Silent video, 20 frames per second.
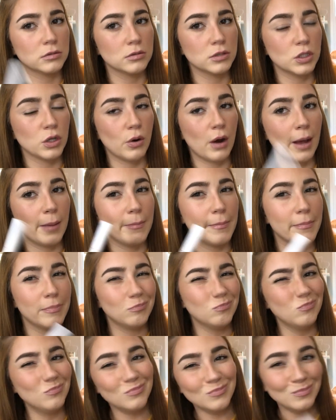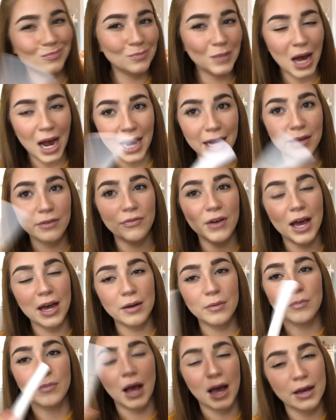So
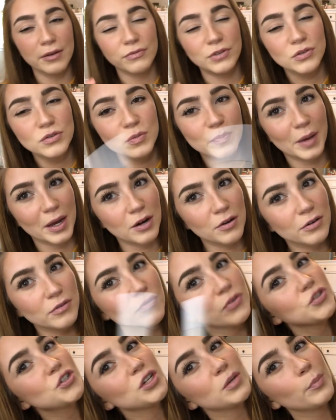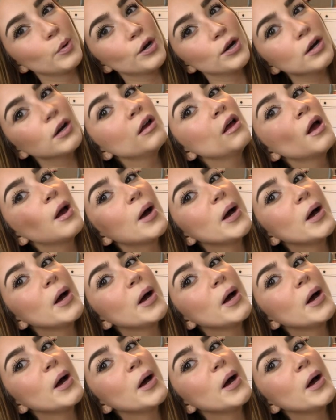I've used better for cheaper,